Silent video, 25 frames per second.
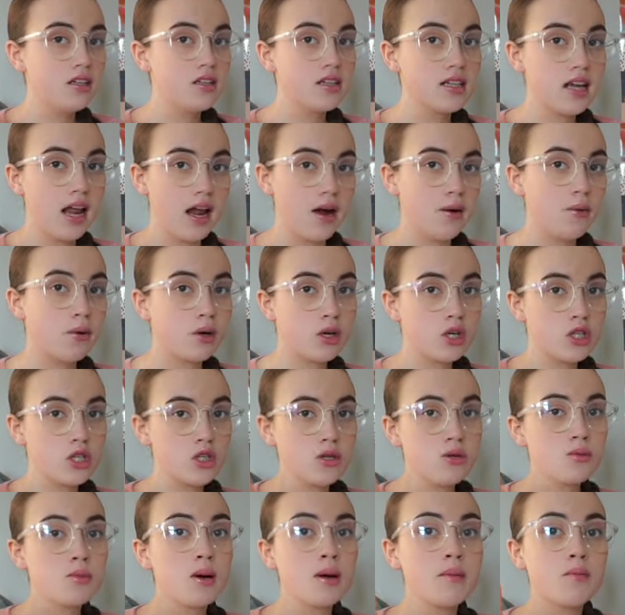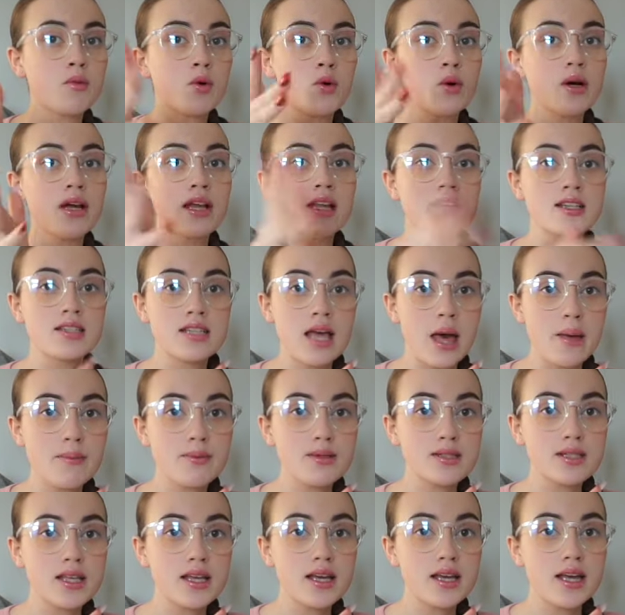today I want to do my more
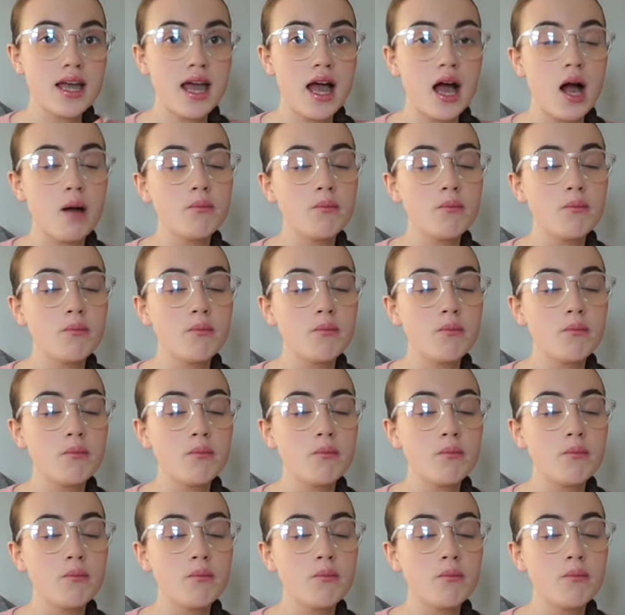in-depth skincare.